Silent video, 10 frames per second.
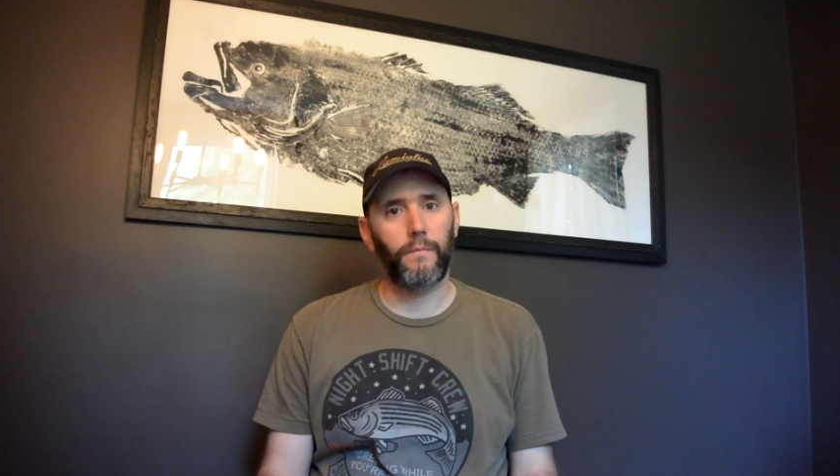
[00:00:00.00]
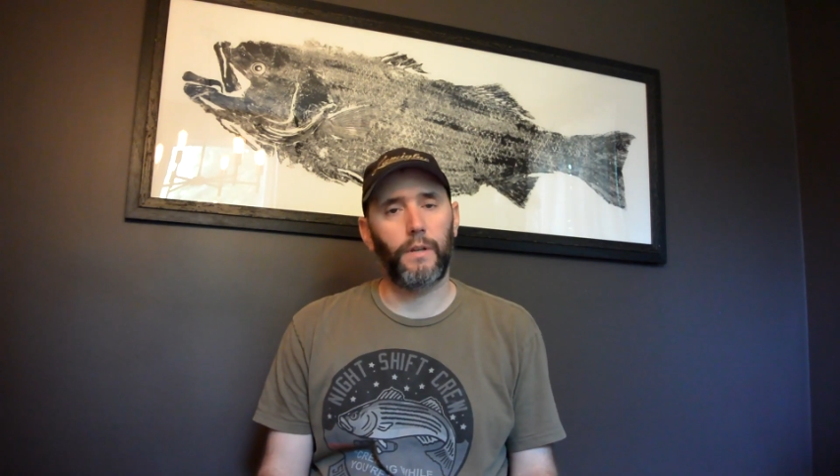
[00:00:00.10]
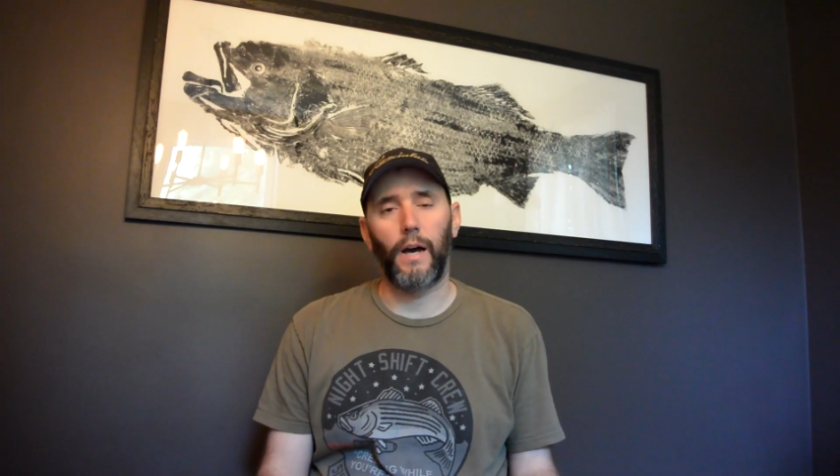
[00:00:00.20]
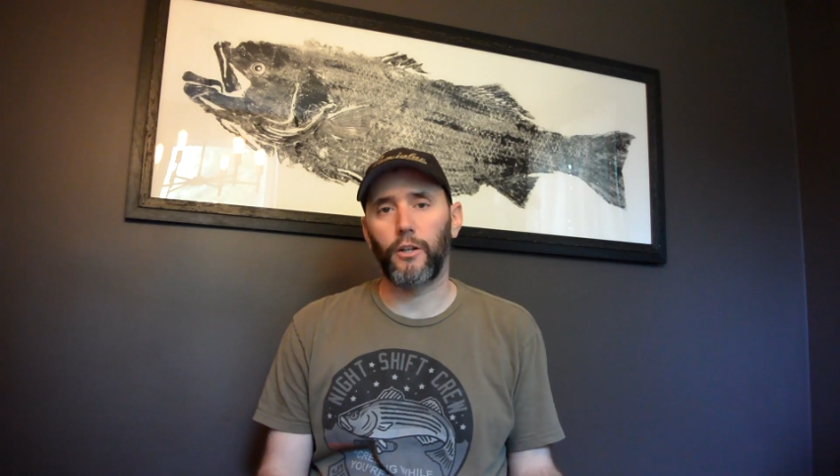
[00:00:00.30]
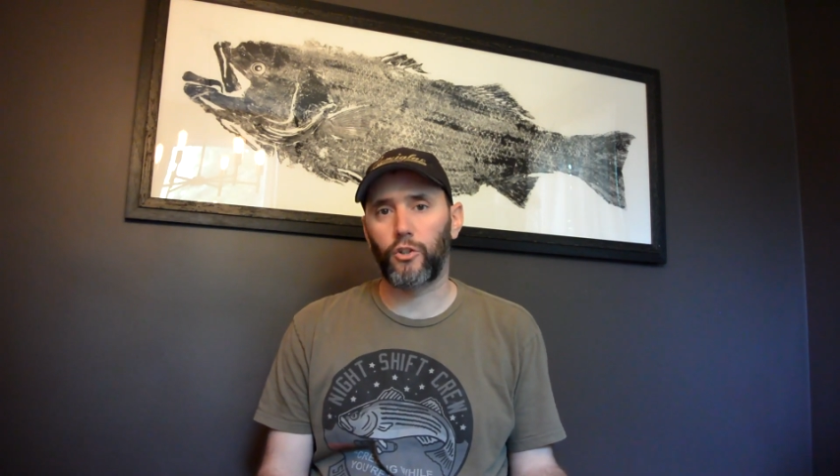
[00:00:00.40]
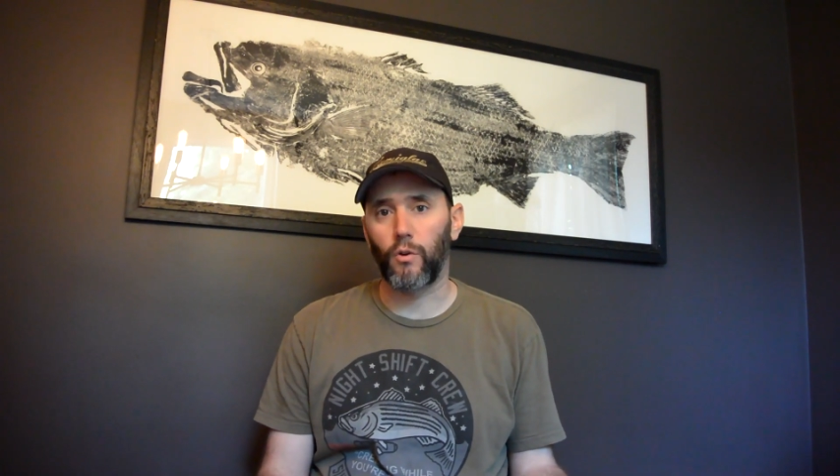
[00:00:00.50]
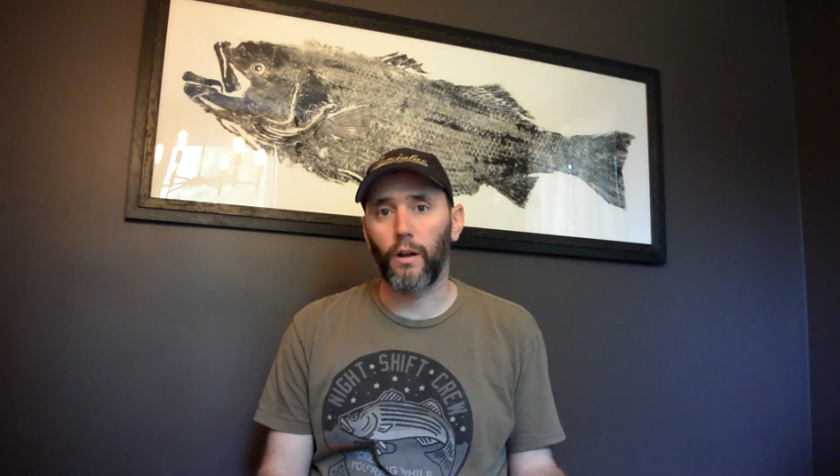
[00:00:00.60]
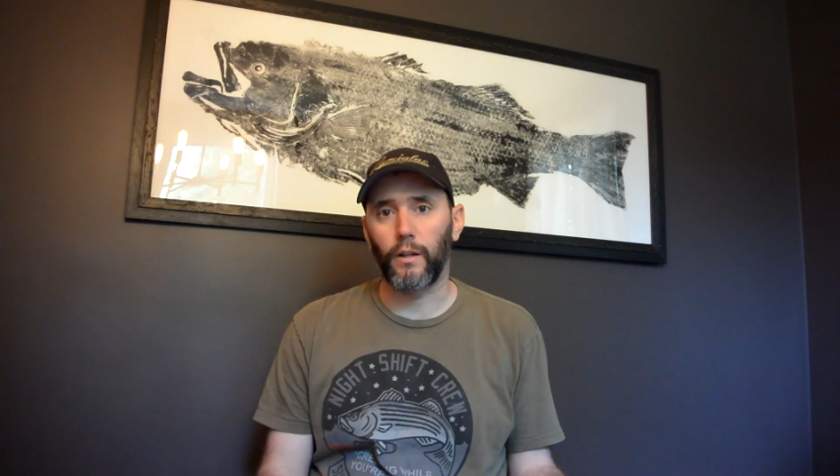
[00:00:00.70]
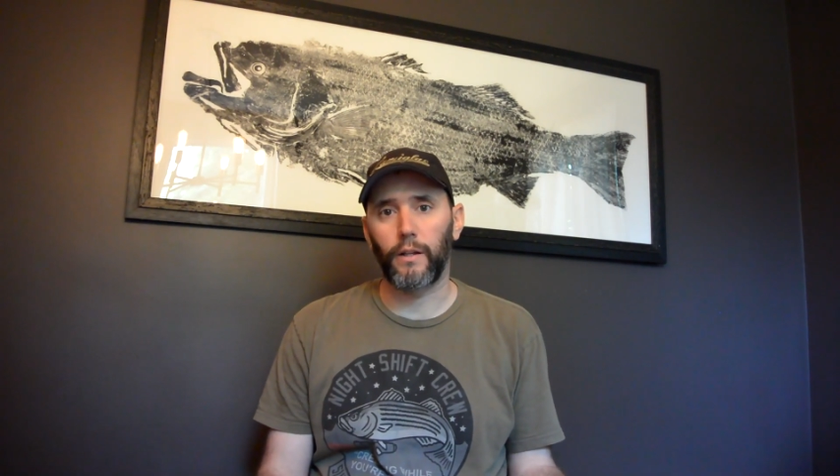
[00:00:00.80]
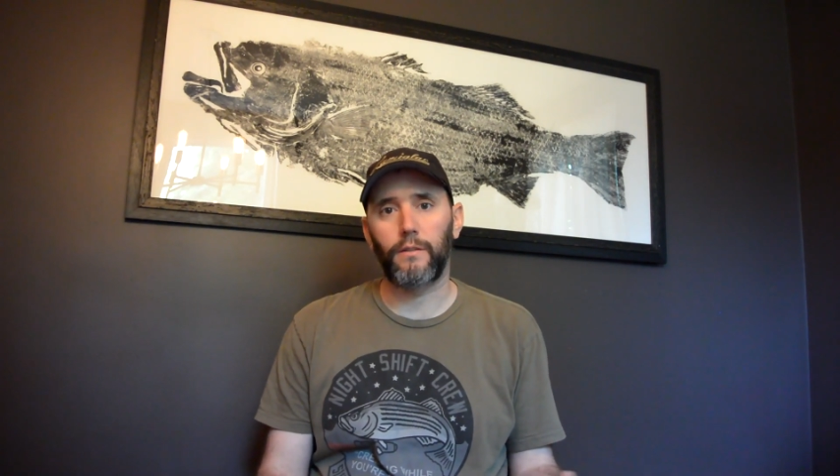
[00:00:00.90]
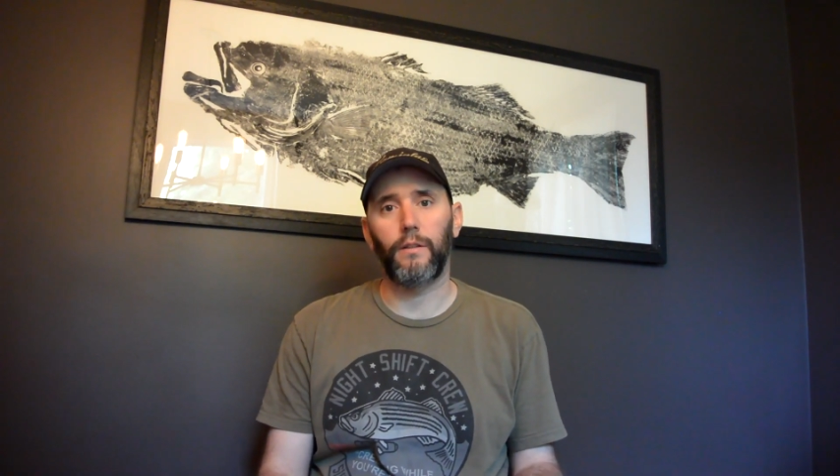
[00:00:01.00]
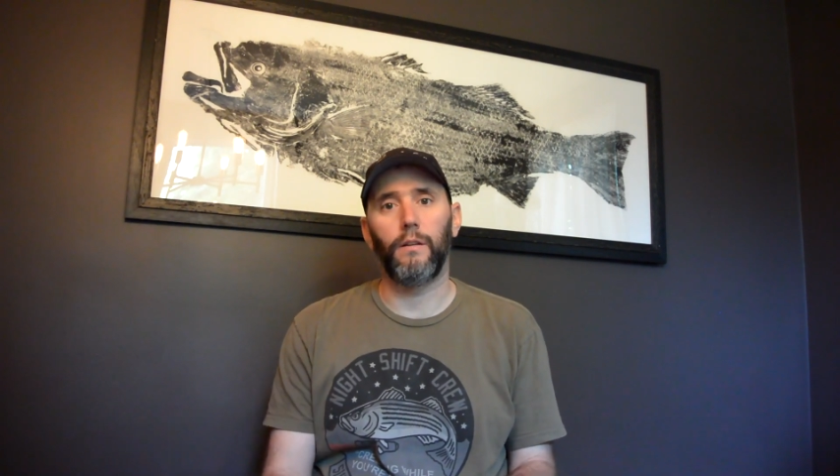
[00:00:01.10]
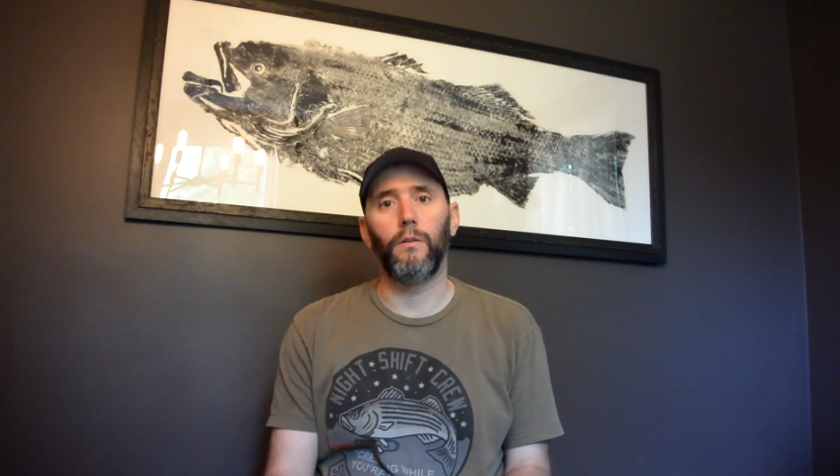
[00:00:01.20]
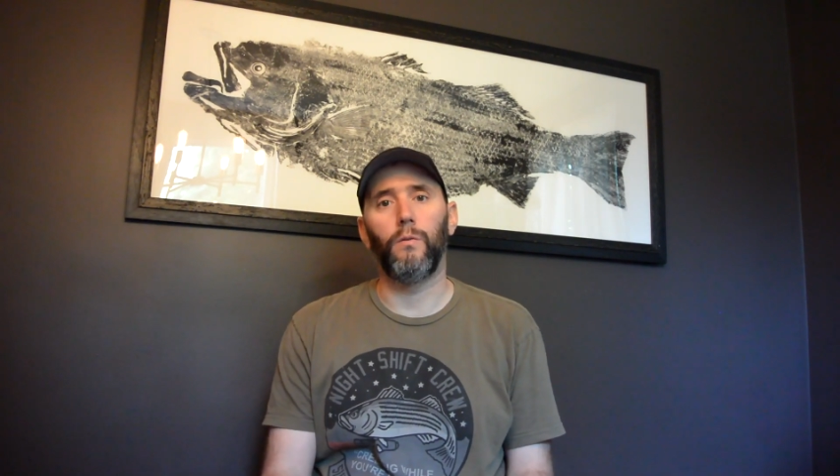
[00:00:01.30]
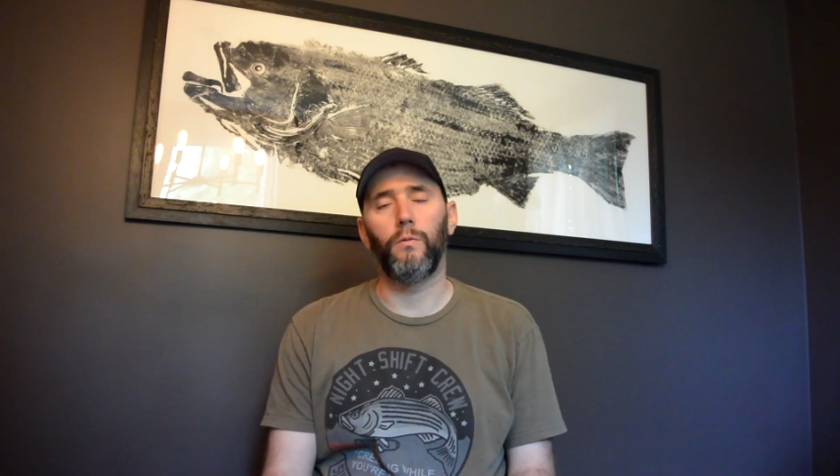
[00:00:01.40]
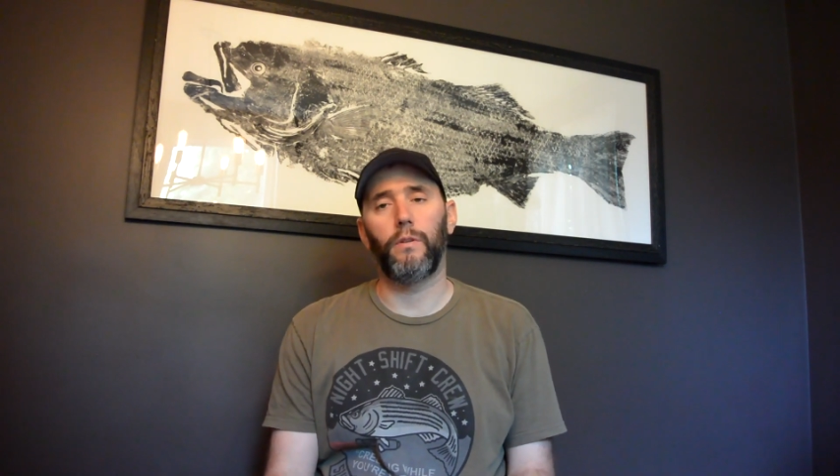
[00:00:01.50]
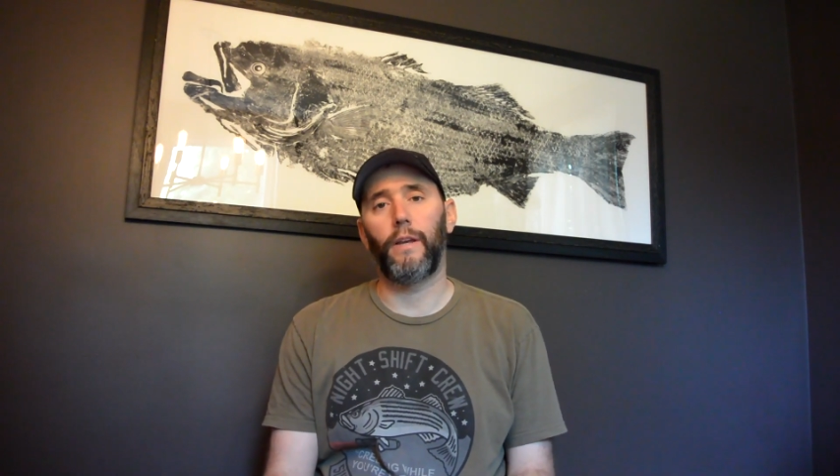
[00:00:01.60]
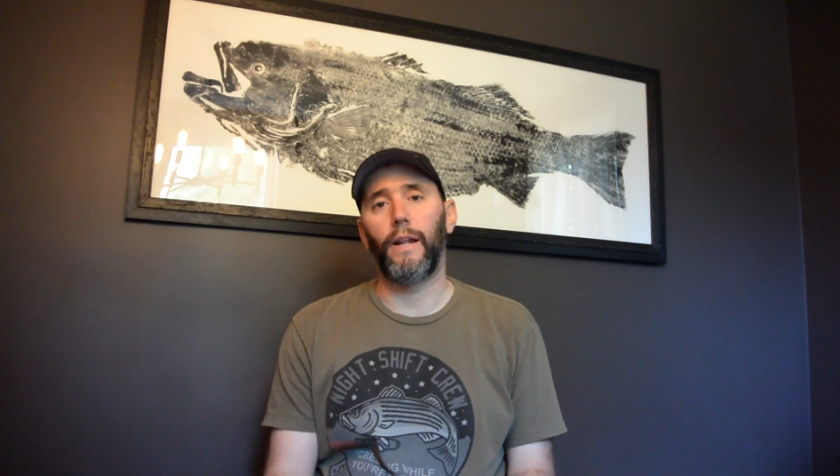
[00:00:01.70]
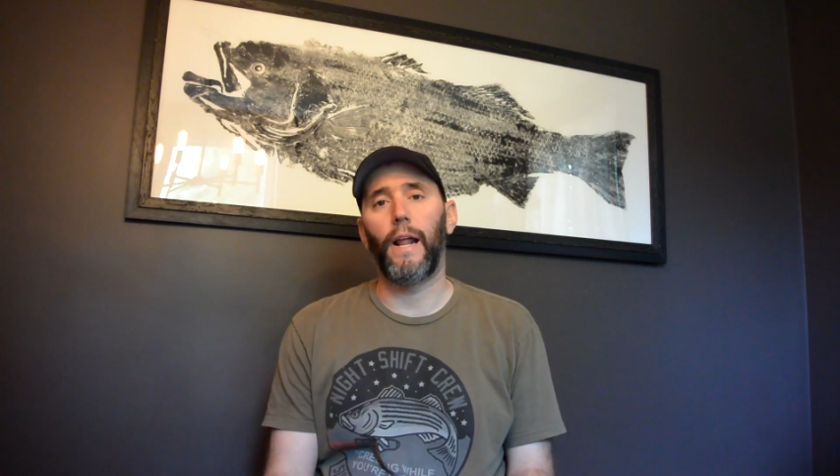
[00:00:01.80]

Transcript: kind of struggling to get